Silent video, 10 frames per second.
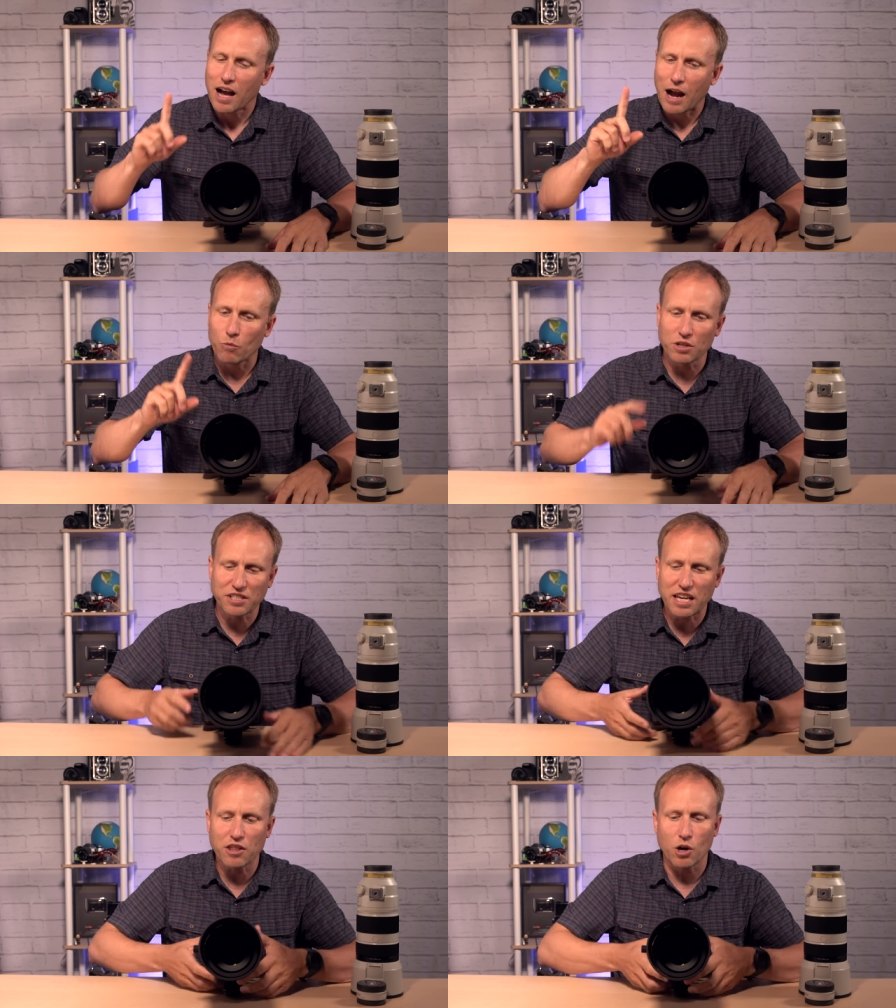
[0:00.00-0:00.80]
I will
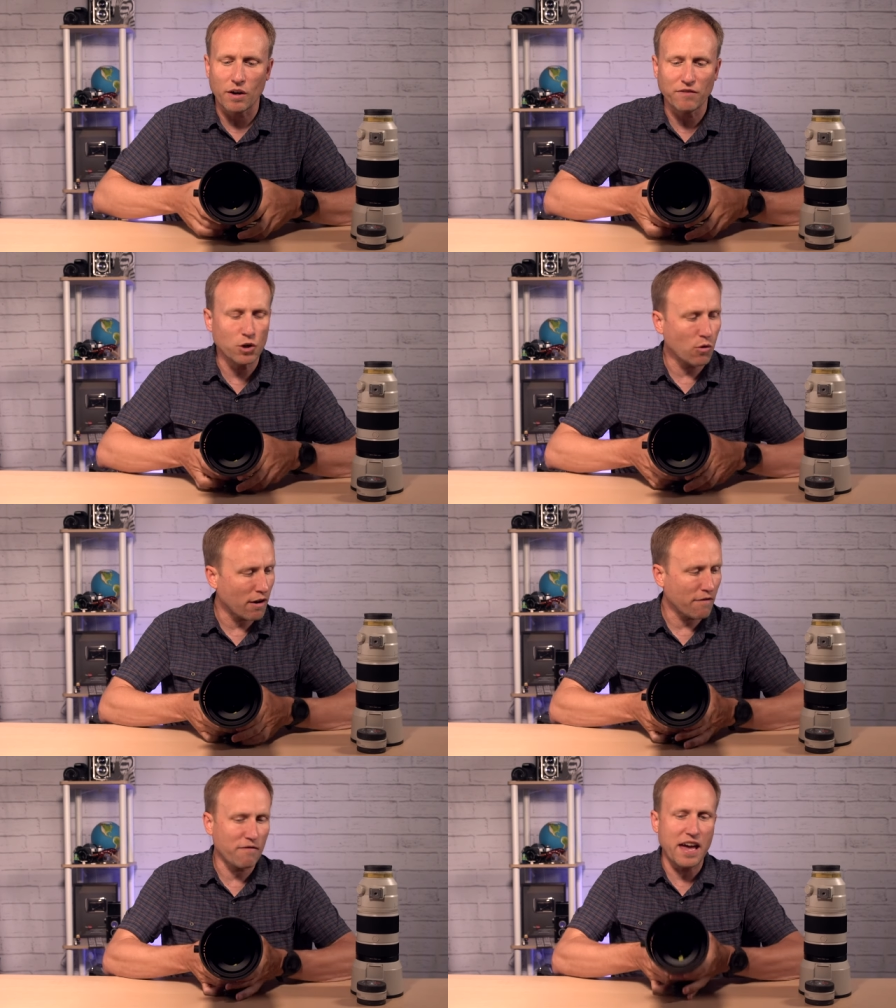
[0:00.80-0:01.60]
say though, if you
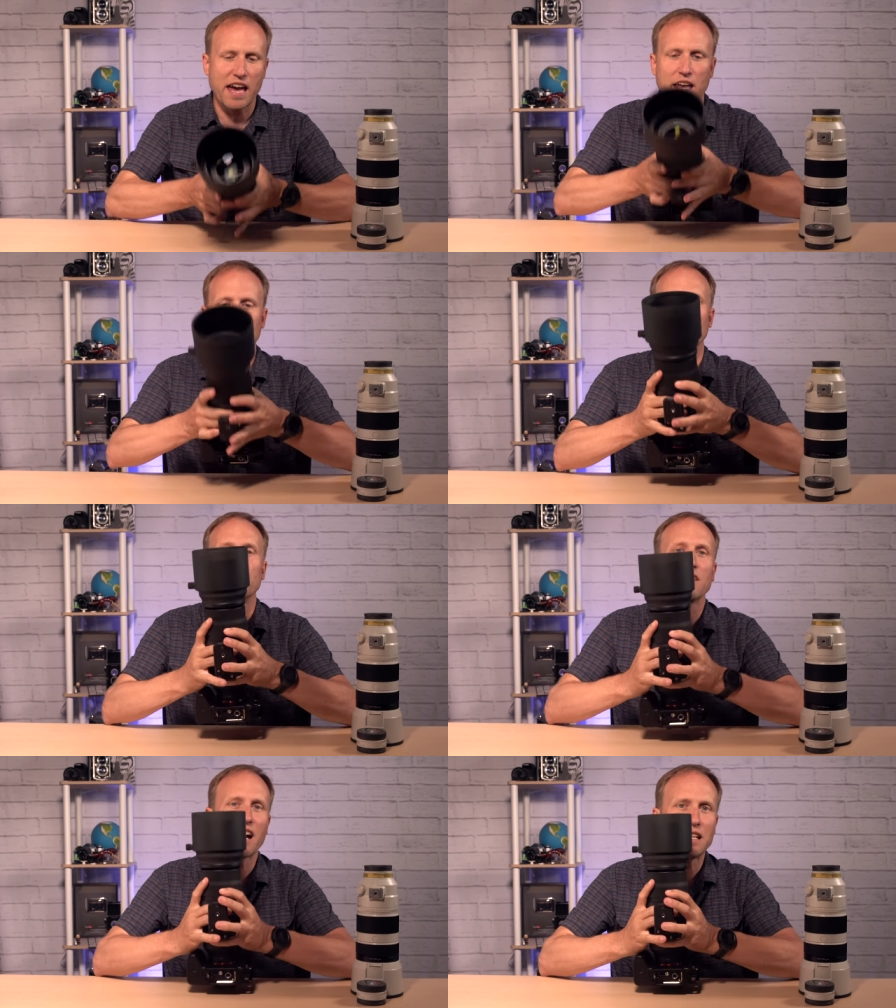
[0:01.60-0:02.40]
are a fan of
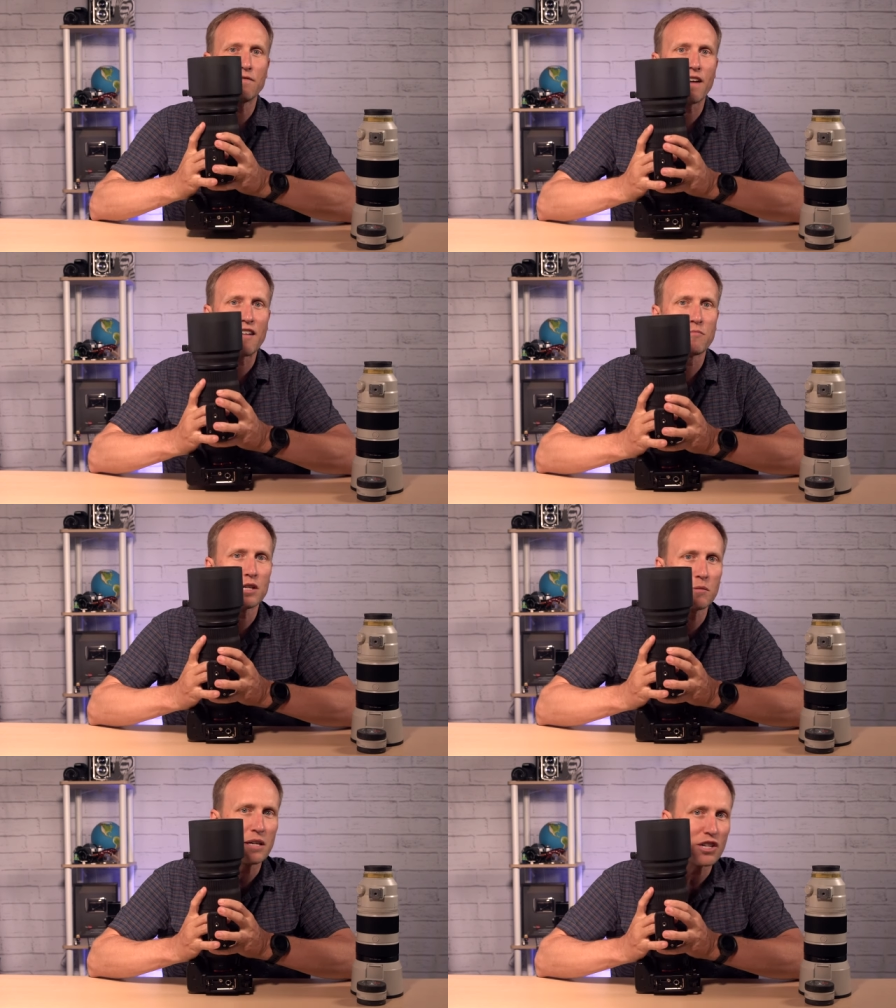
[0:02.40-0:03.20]
ninety-five
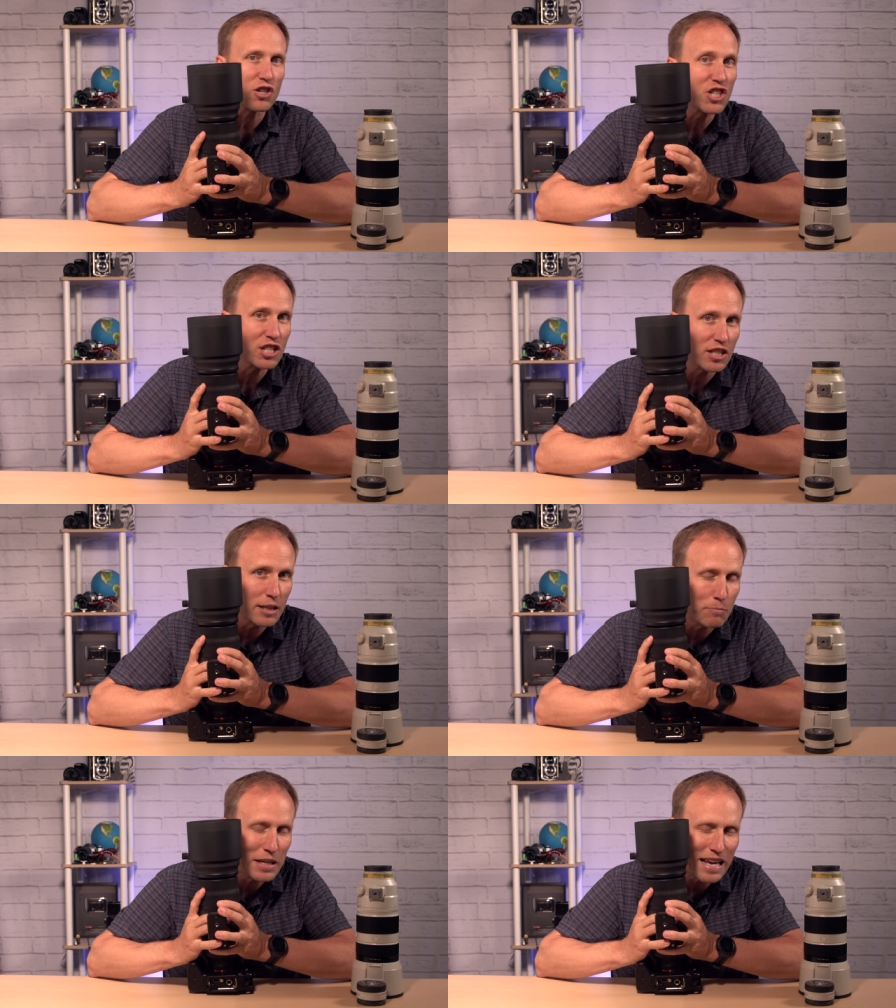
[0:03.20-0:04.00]
millimeter C
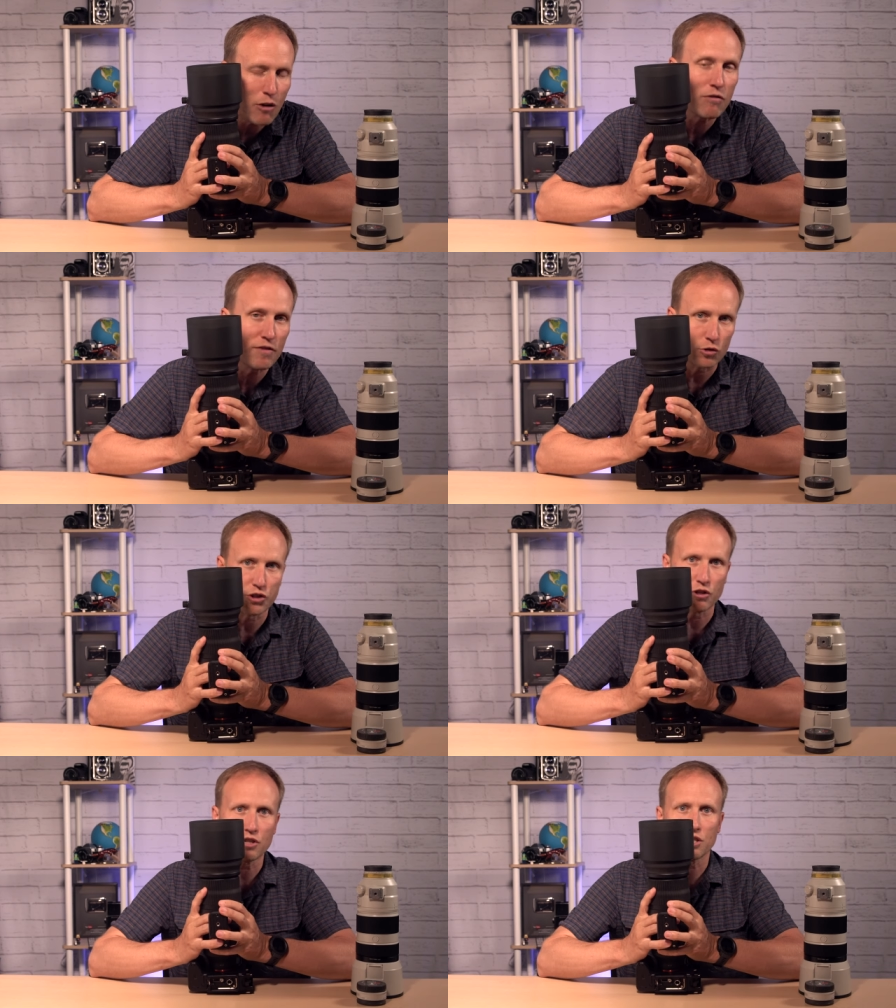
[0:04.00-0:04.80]
P L
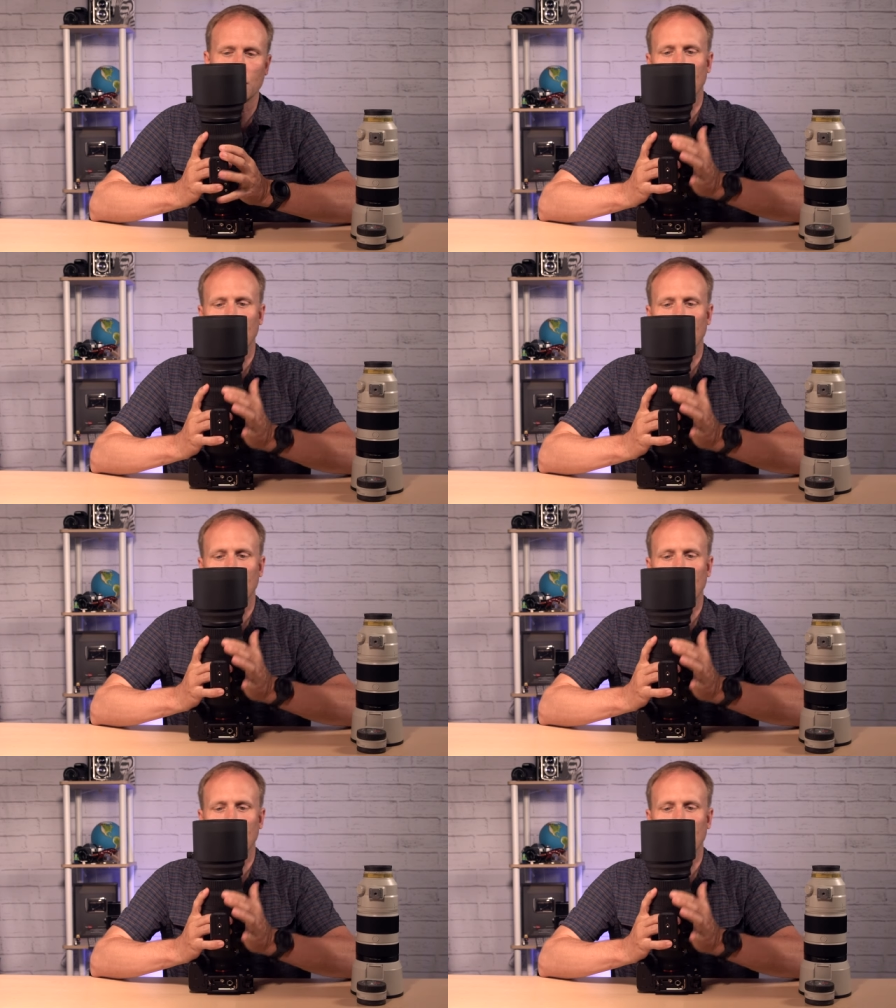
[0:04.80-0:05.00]
filters,